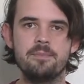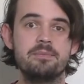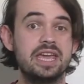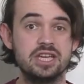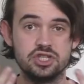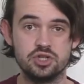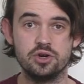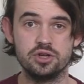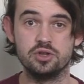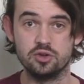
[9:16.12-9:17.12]
making
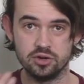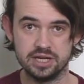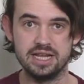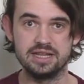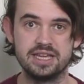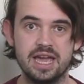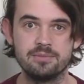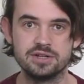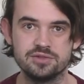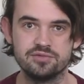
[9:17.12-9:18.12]
sure you're looking at the
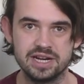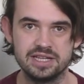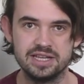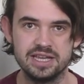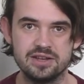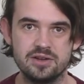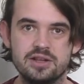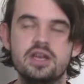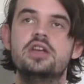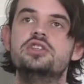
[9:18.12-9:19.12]
camera directly and
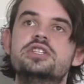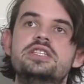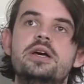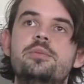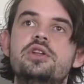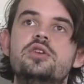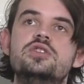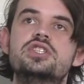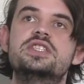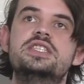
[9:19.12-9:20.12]
not just someone
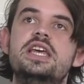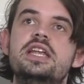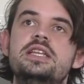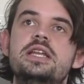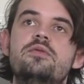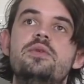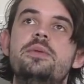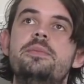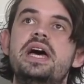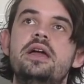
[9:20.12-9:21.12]
who's just standing there from
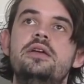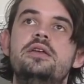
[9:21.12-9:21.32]
the back.